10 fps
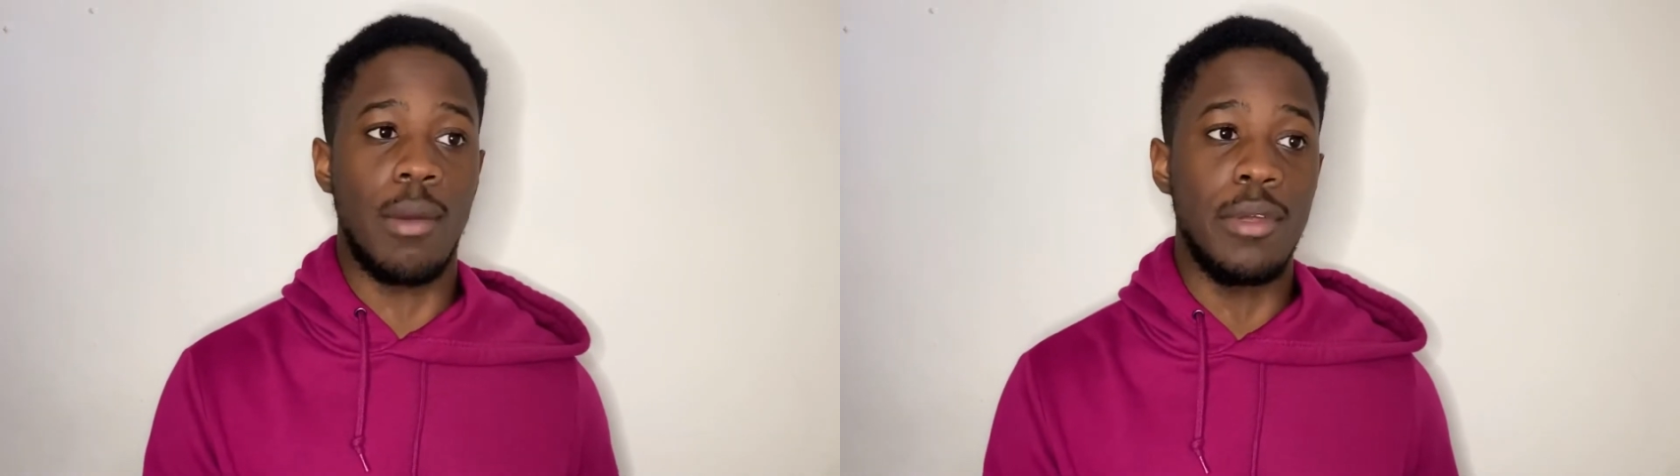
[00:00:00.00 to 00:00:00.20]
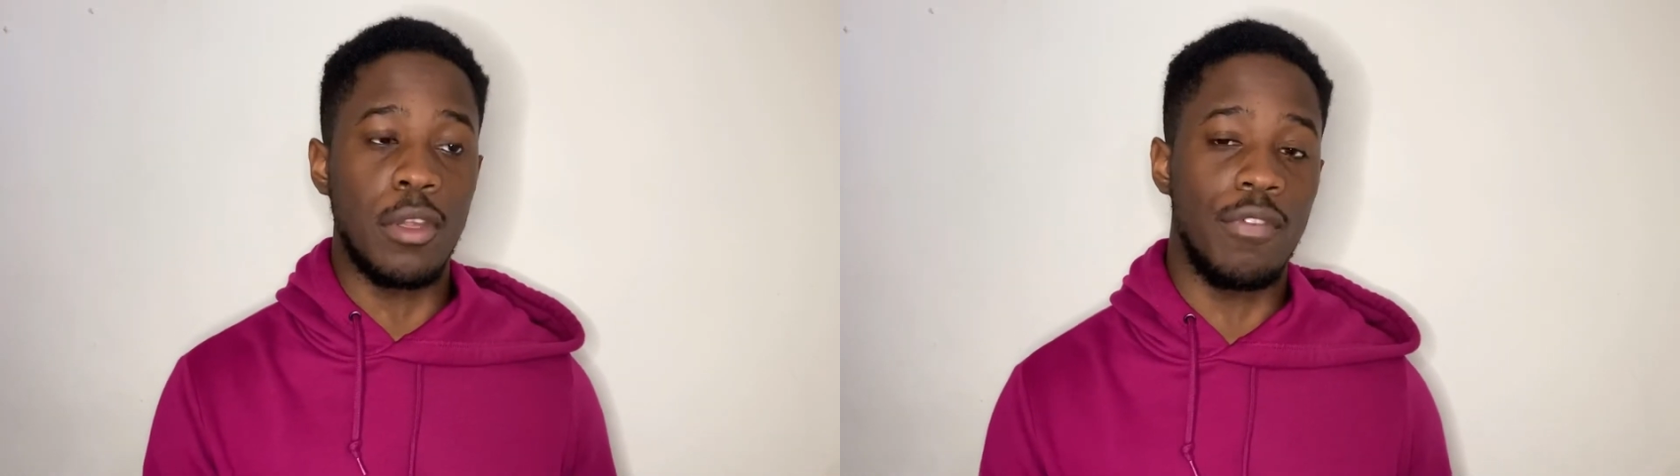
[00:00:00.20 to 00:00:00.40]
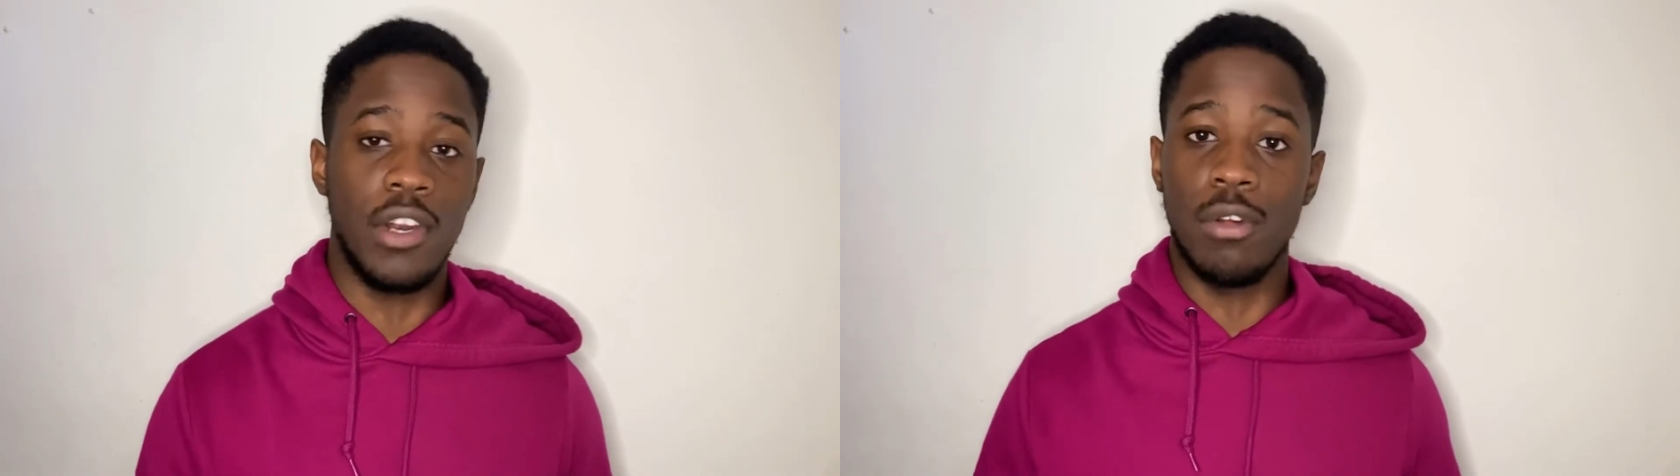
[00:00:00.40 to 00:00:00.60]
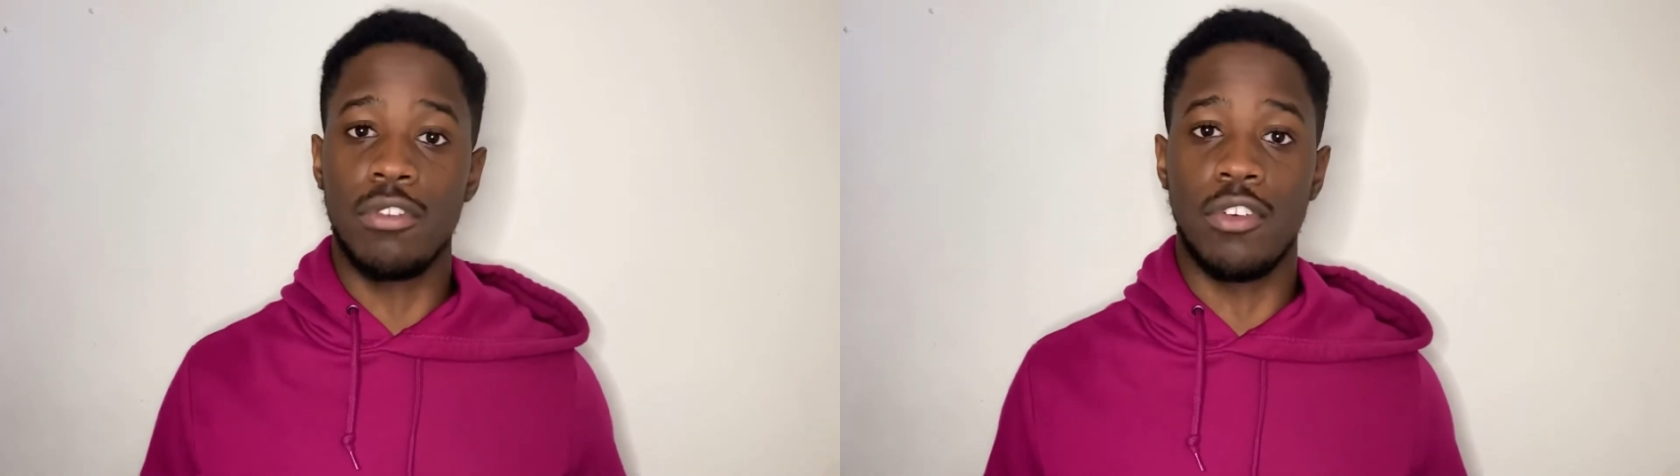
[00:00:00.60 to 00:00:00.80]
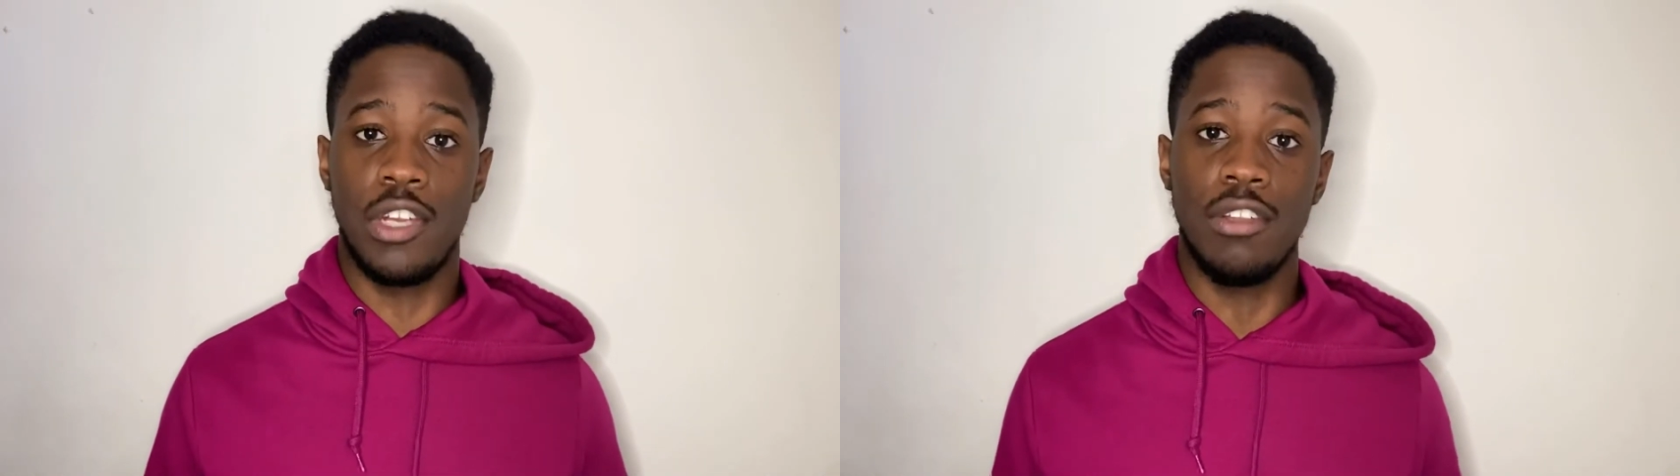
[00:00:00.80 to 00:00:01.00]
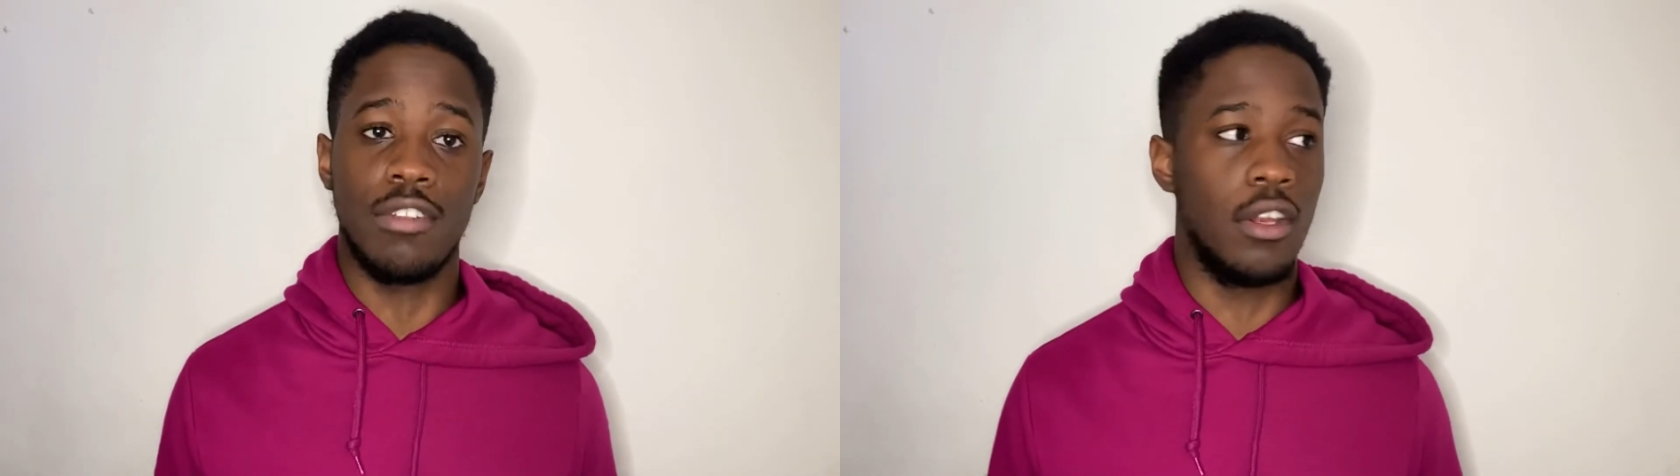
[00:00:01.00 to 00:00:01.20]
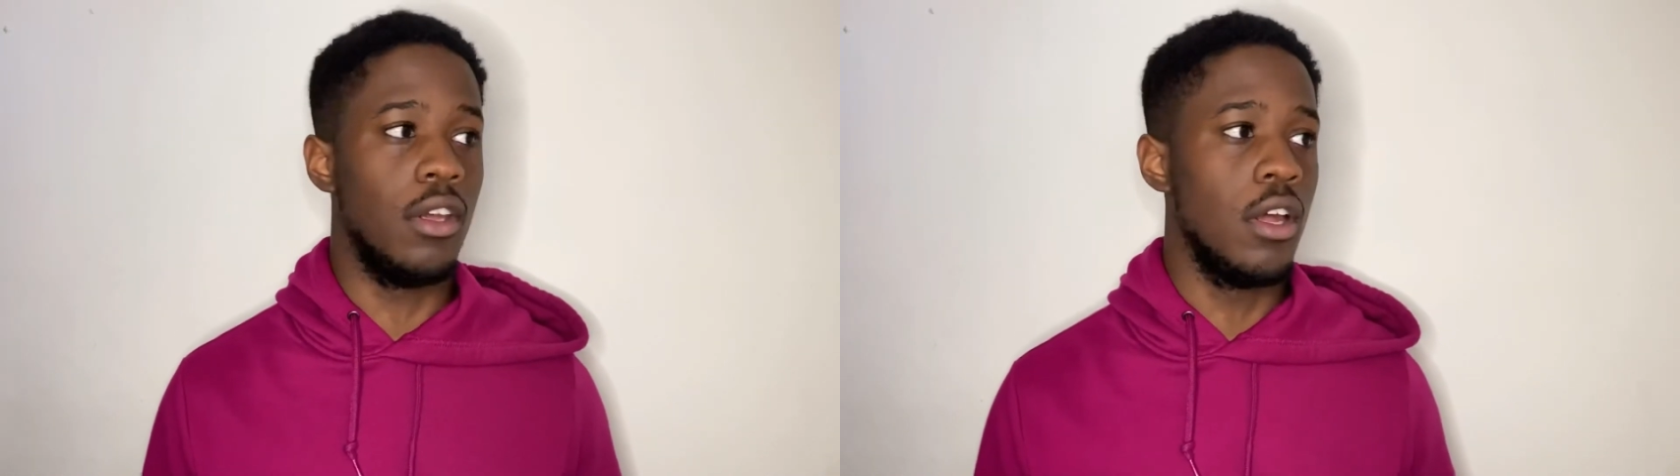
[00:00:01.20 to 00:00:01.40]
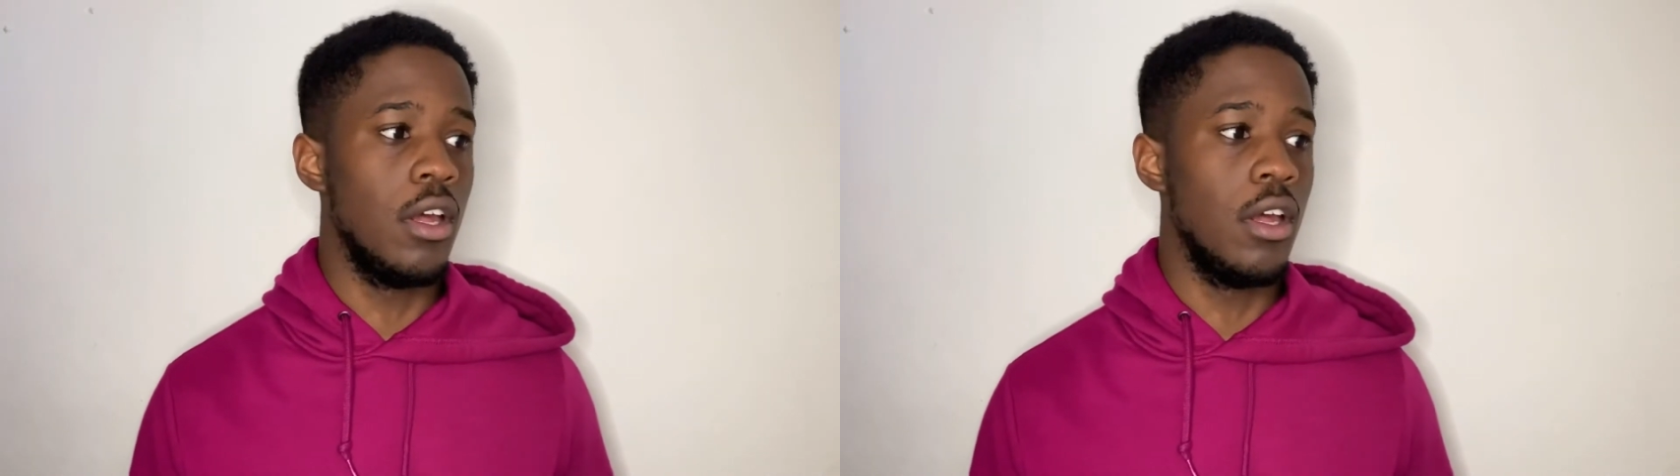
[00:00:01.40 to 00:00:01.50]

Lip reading: I mean, their videos are decent,